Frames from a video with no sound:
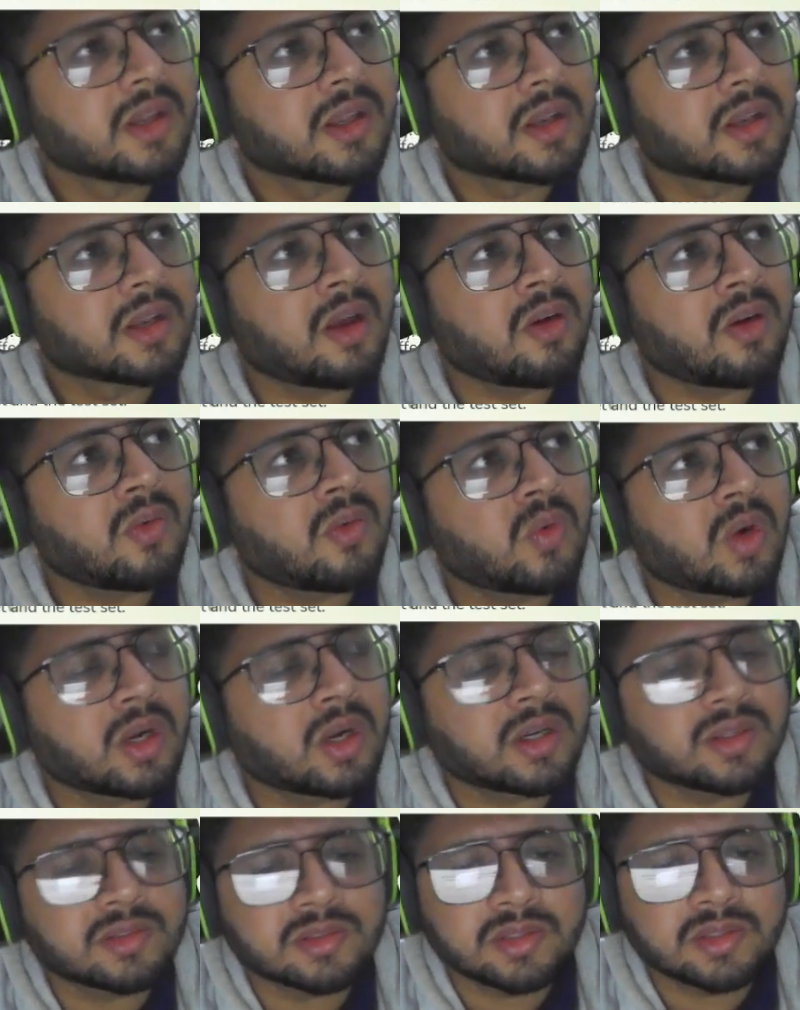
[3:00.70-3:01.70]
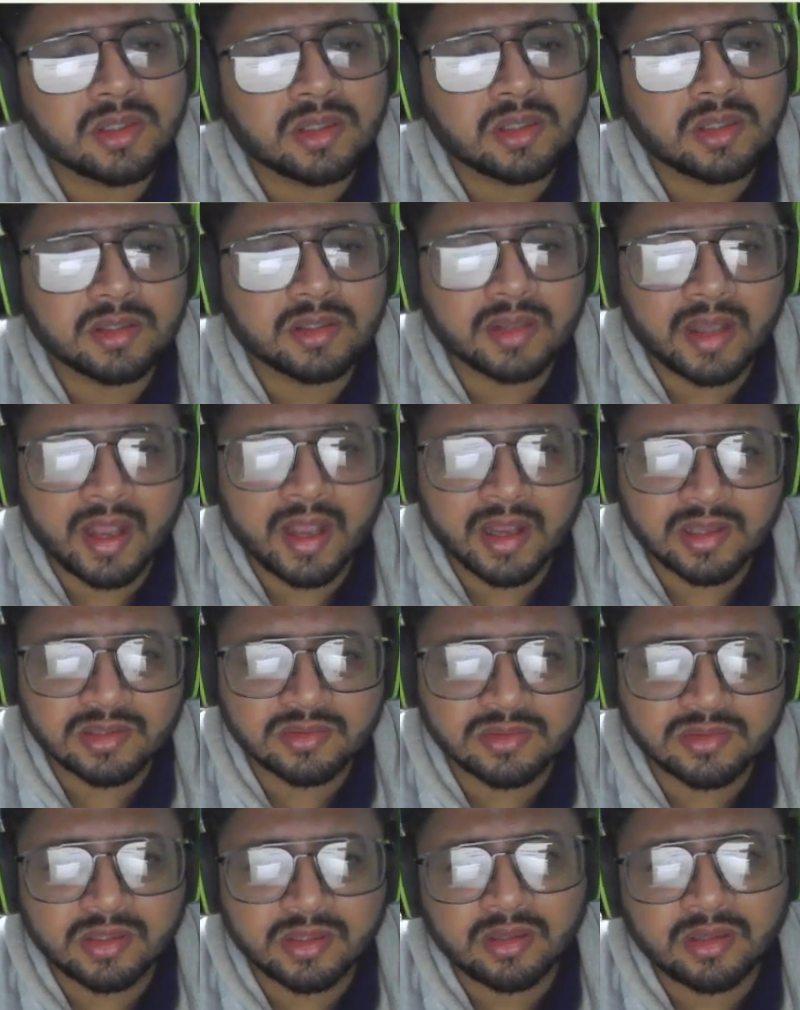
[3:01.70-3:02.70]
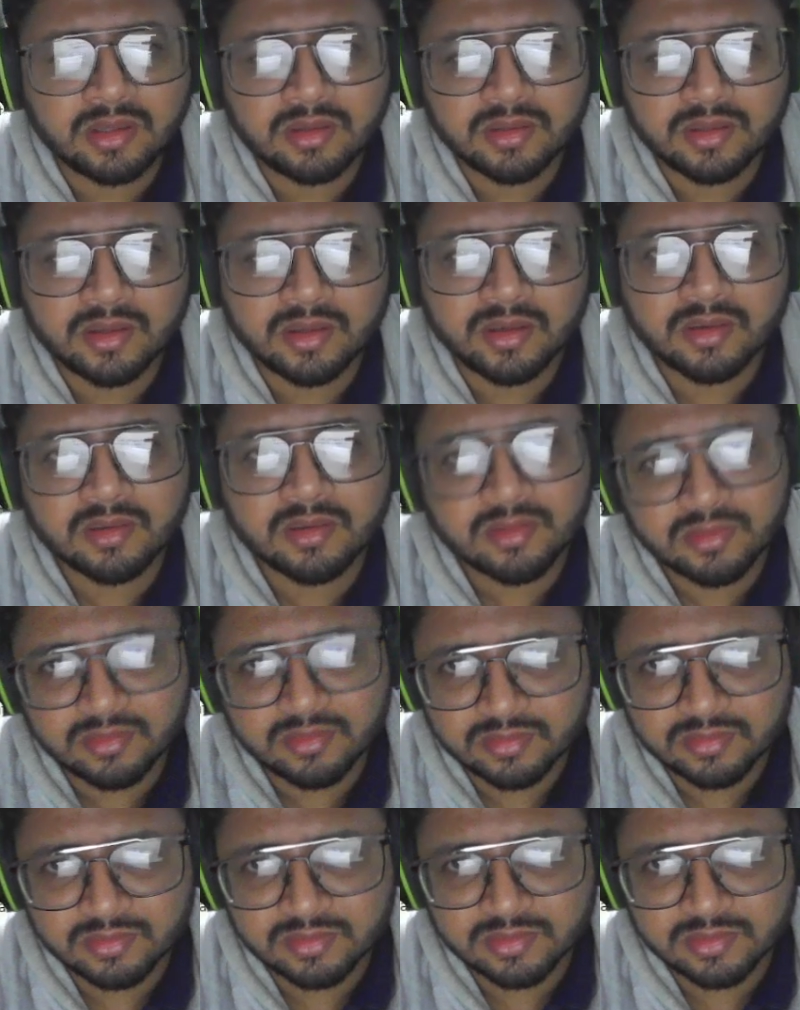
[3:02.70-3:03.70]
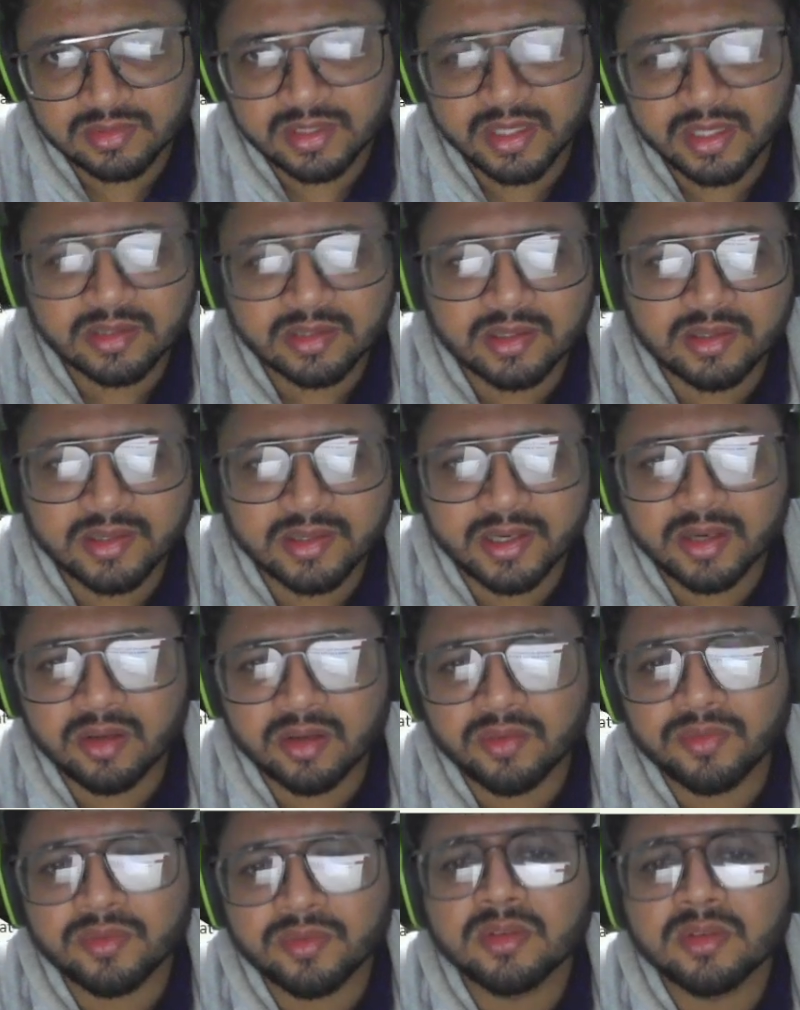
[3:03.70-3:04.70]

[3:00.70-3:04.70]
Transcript: Now, what is the actual thing, the trade-off?